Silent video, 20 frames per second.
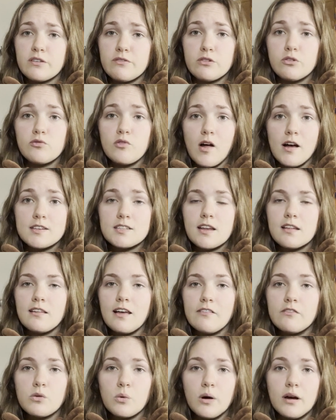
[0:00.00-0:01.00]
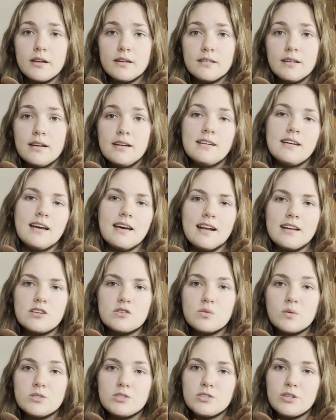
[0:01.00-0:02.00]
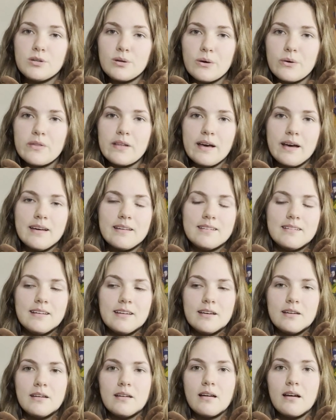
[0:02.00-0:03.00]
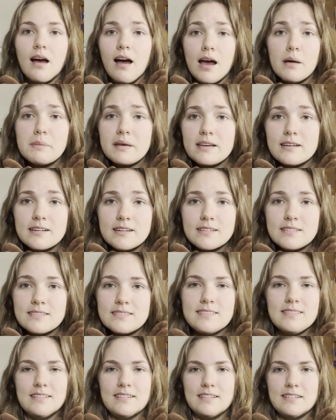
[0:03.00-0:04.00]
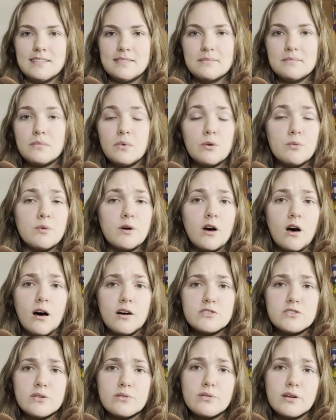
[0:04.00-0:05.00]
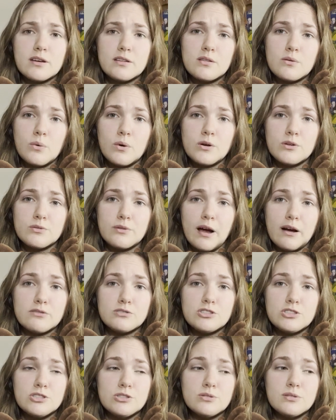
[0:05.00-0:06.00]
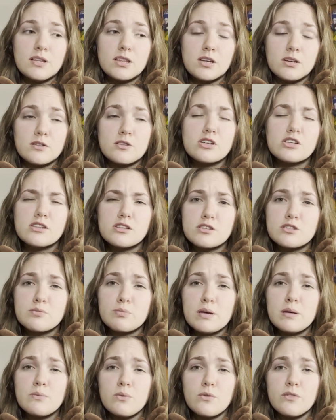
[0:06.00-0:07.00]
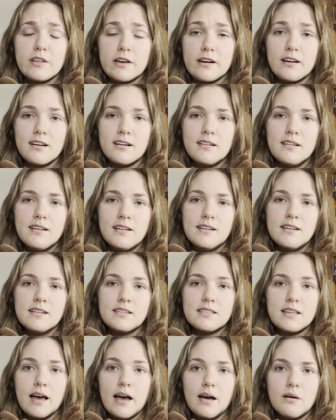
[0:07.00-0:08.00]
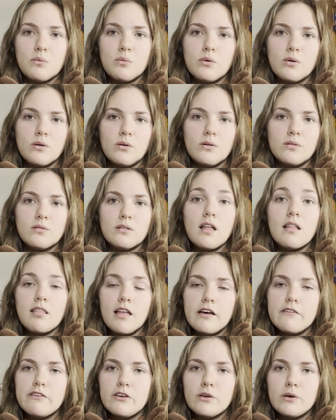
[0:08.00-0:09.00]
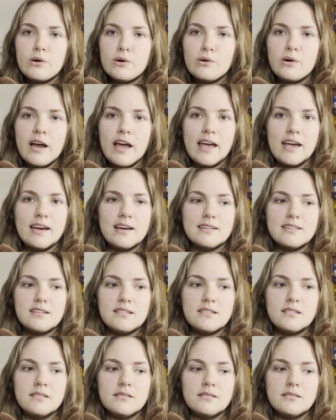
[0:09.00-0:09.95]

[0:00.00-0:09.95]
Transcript: if you've lost a loved one. And I just want you to know that I'm here, but also look at the world around you, that there's people there that will love you and